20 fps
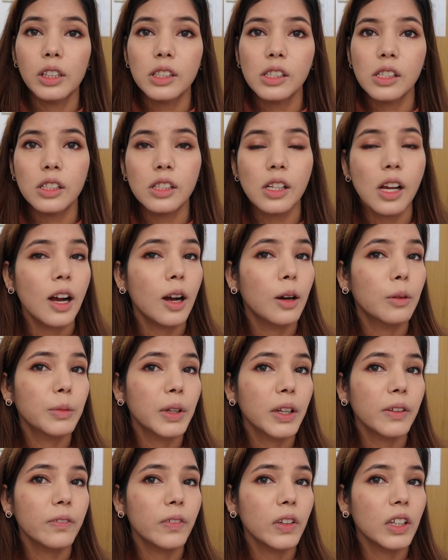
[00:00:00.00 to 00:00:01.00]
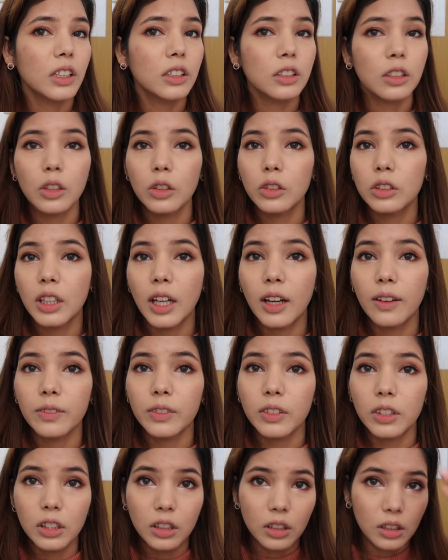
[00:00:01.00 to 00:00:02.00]
this is how my face looks
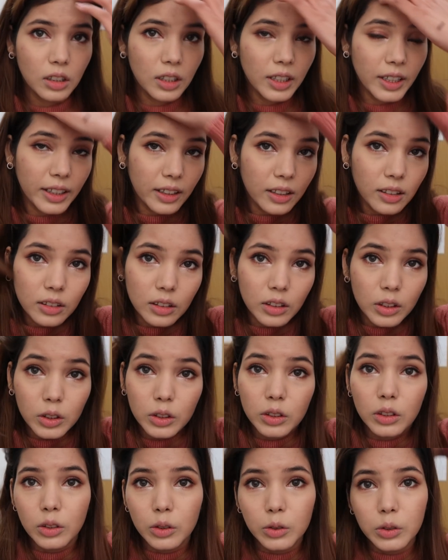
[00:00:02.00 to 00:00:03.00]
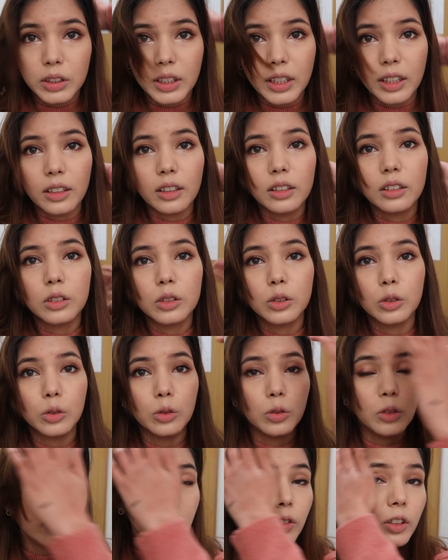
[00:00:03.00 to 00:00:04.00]
after like using Too
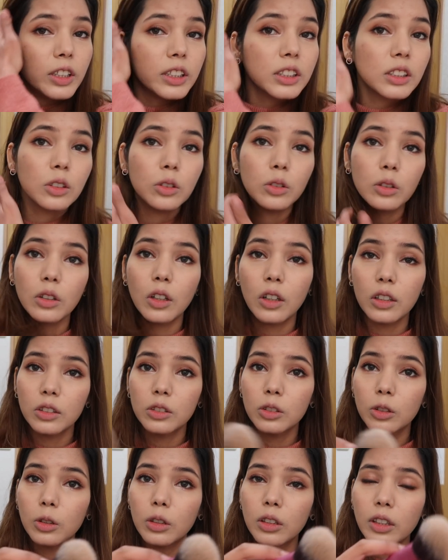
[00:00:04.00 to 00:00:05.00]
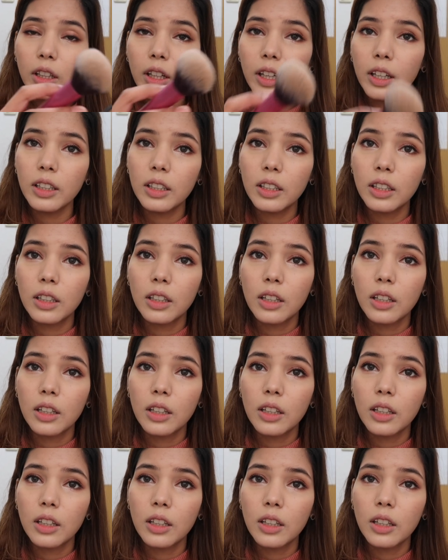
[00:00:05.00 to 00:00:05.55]
Cool for School contour kit.